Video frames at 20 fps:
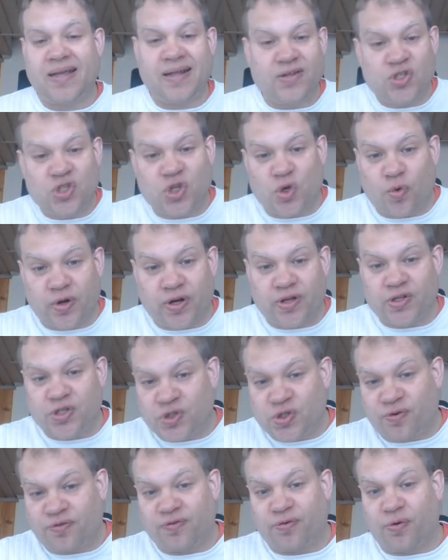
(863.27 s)
so on and
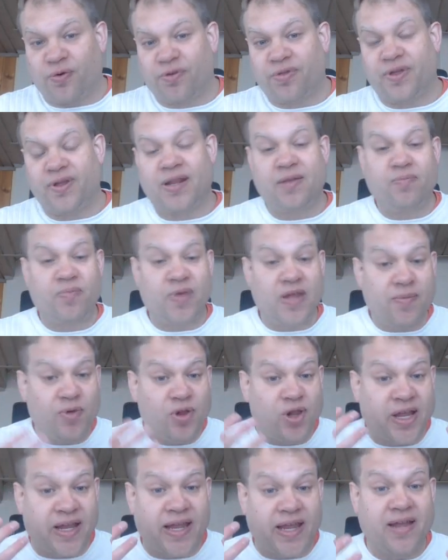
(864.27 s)
so forth. And
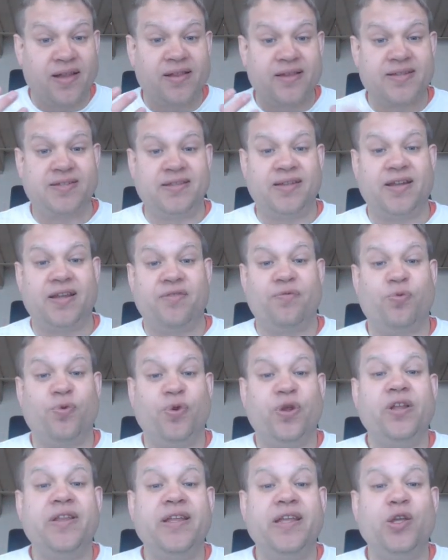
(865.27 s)
people like Ellis did a
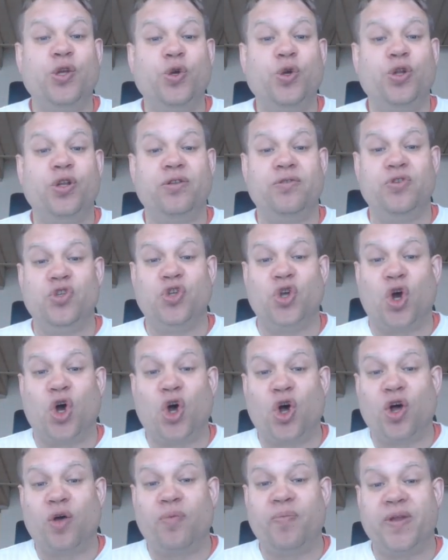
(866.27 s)
really good
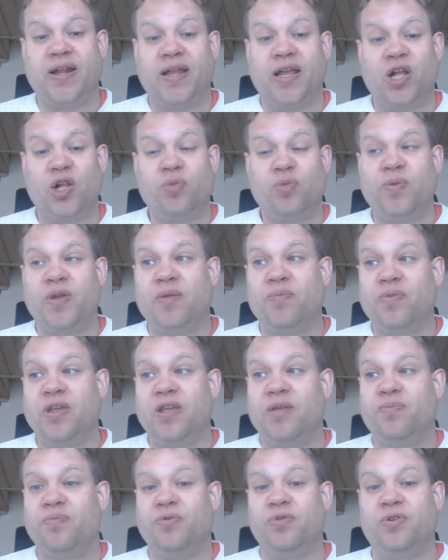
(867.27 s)
job in helping
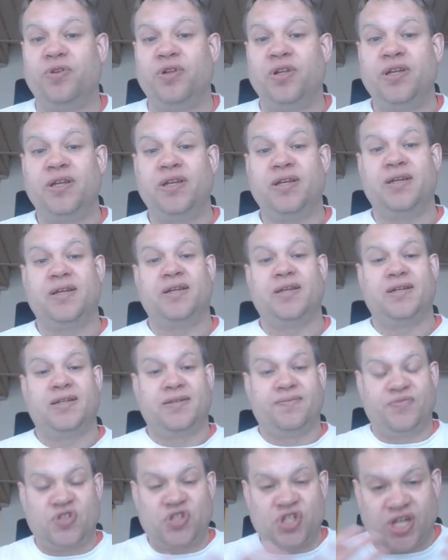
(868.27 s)
people
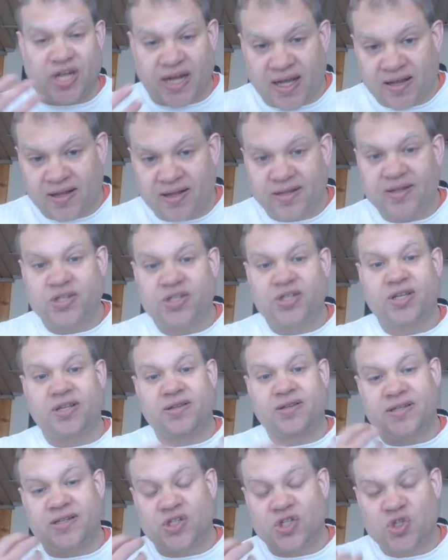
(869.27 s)
challenge
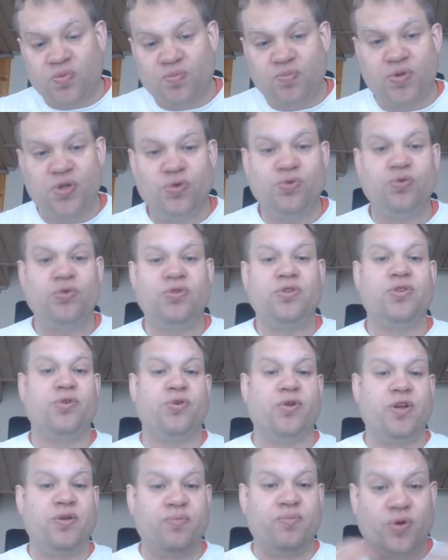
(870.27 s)
and dispute
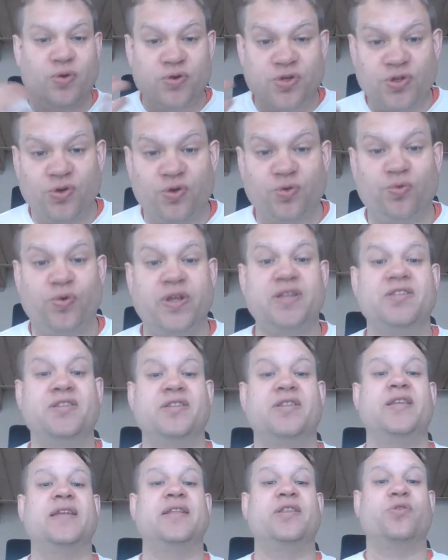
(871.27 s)
their emotional
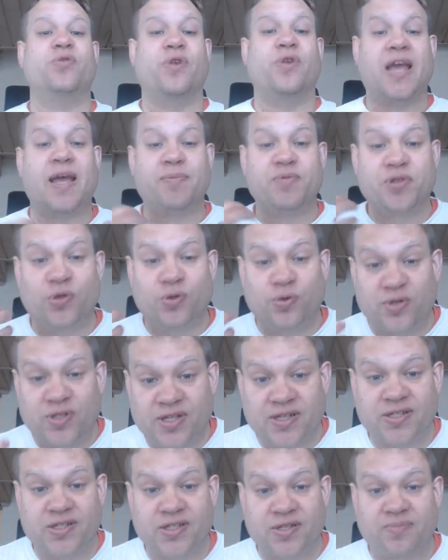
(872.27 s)
reasoning, their
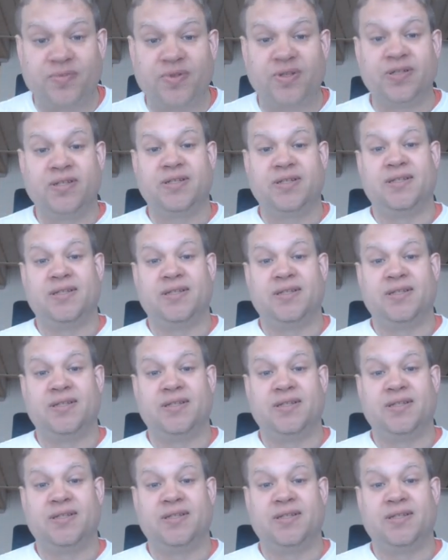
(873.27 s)
absolutism.